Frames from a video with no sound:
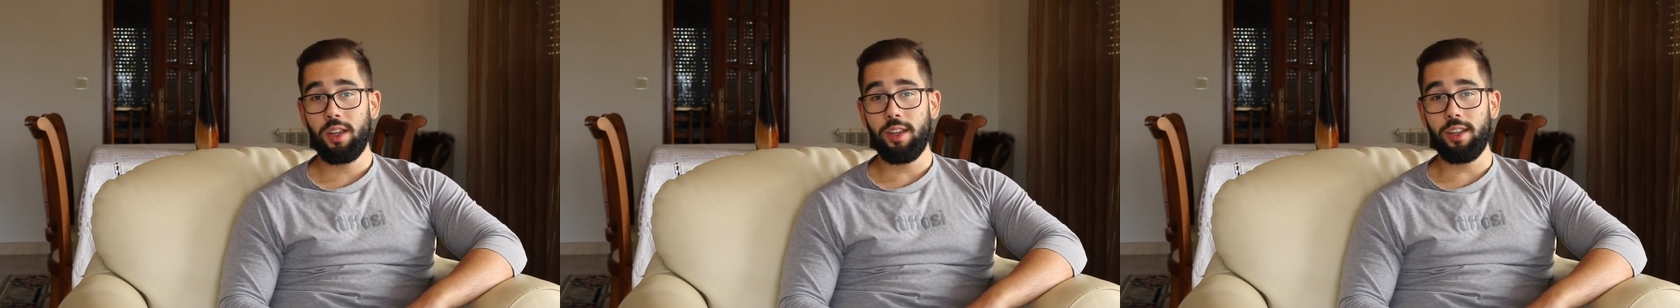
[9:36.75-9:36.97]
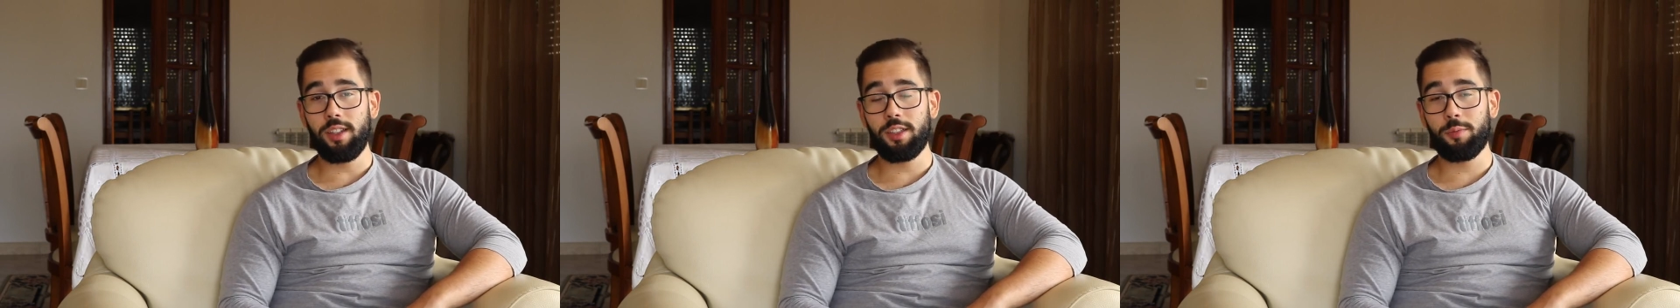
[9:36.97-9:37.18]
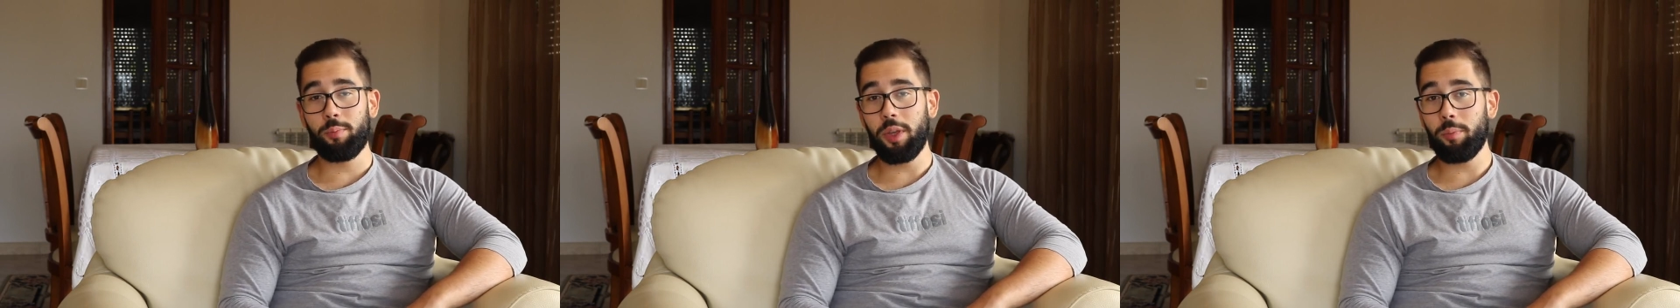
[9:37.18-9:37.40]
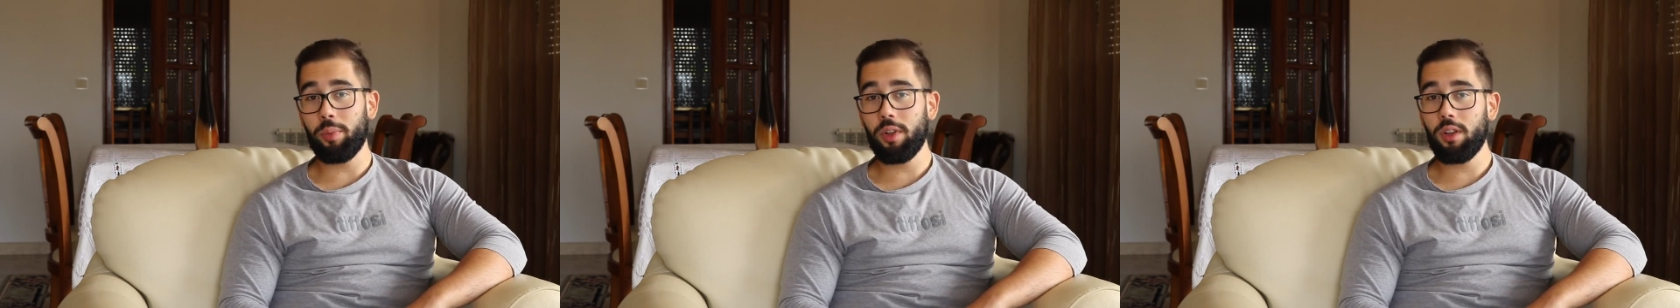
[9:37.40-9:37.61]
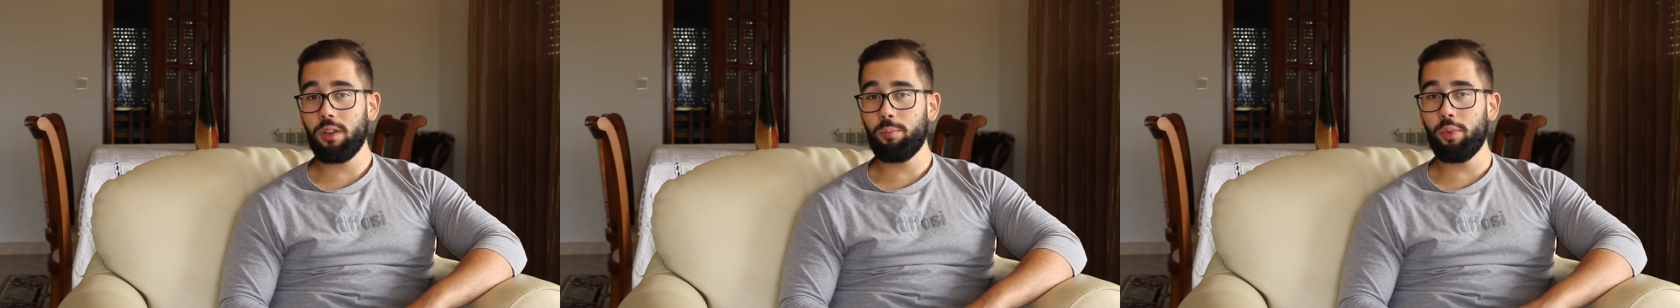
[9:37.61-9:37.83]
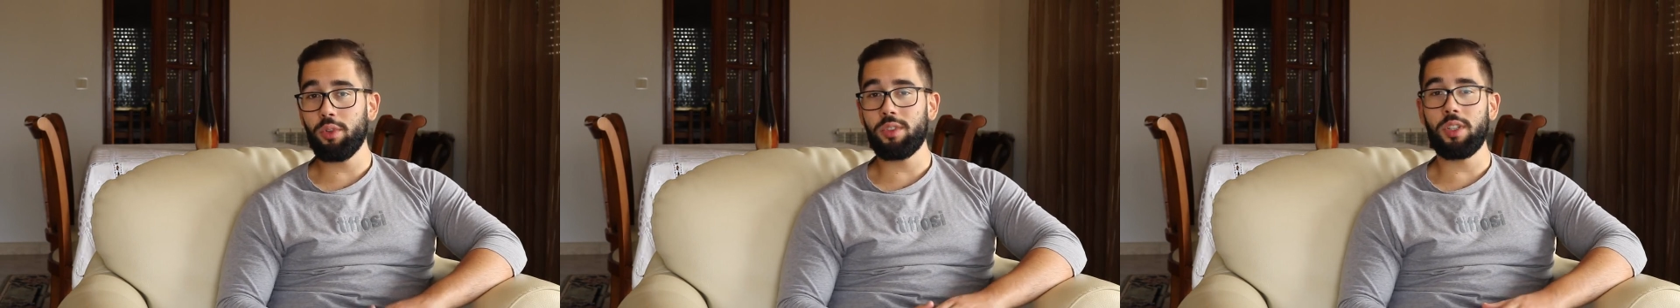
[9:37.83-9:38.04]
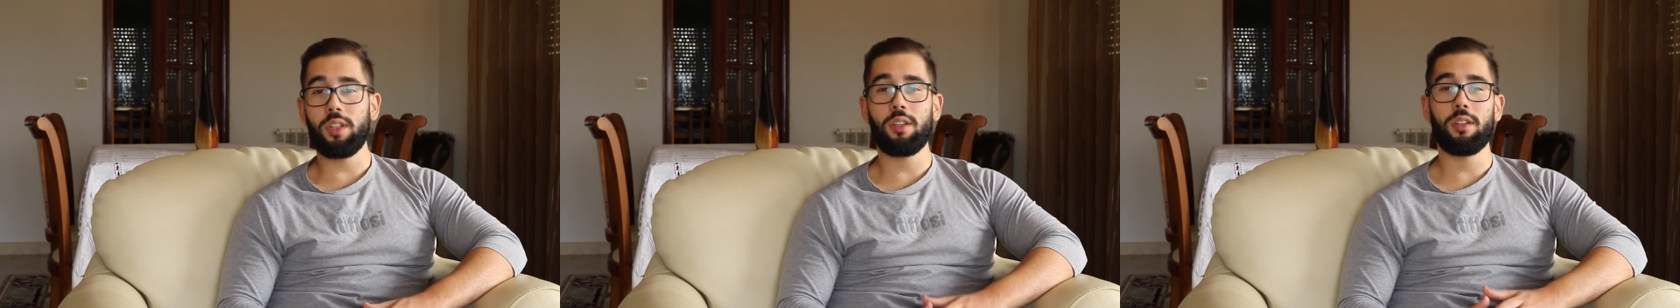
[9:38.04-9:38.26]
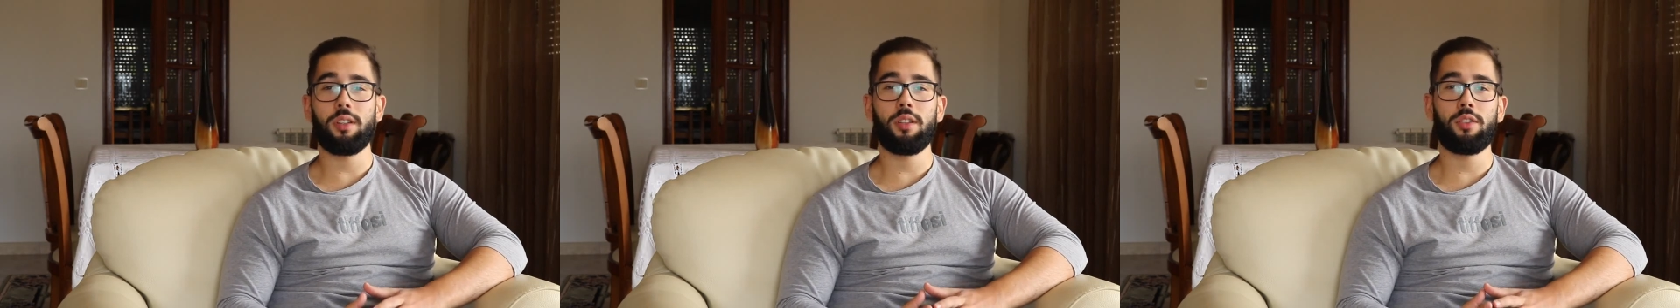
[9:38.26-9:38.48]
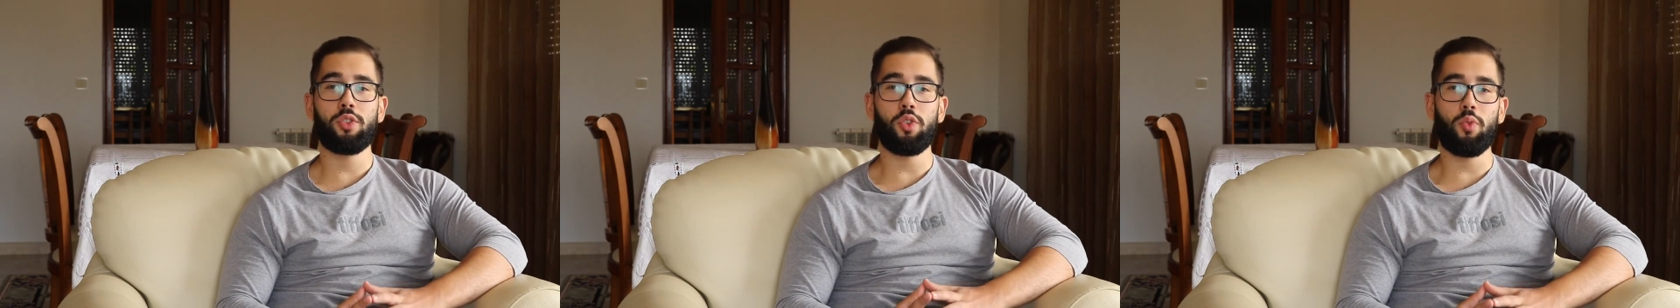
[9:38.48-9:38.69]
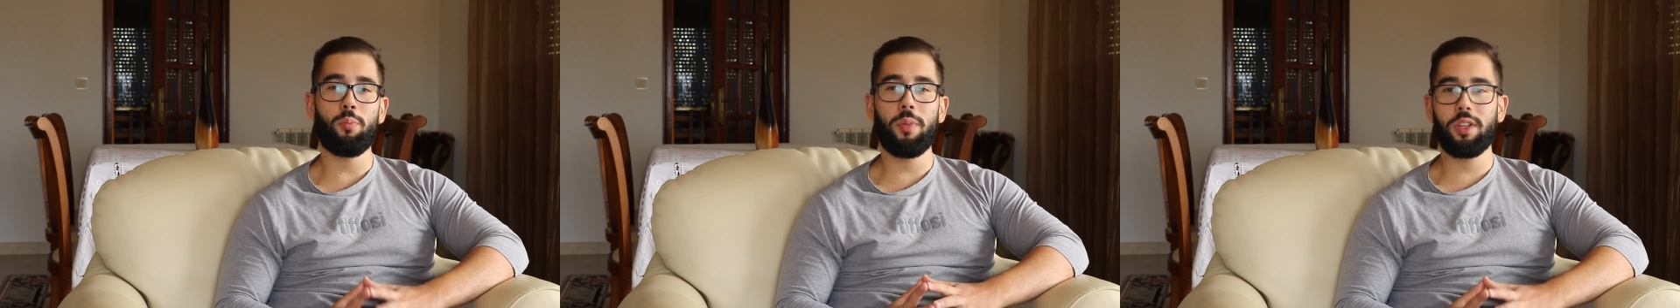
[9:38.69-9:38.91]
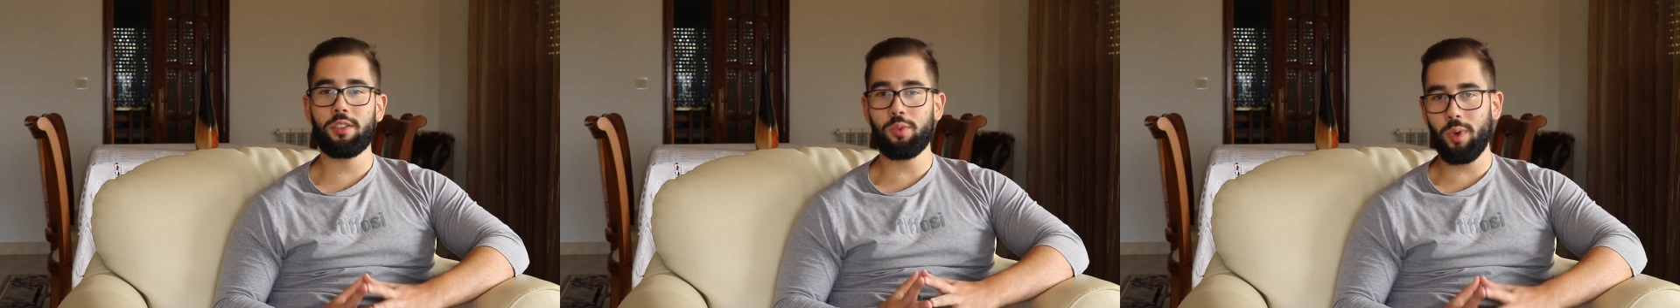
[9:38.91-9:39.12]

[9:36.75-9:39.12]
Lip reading: is people putting too much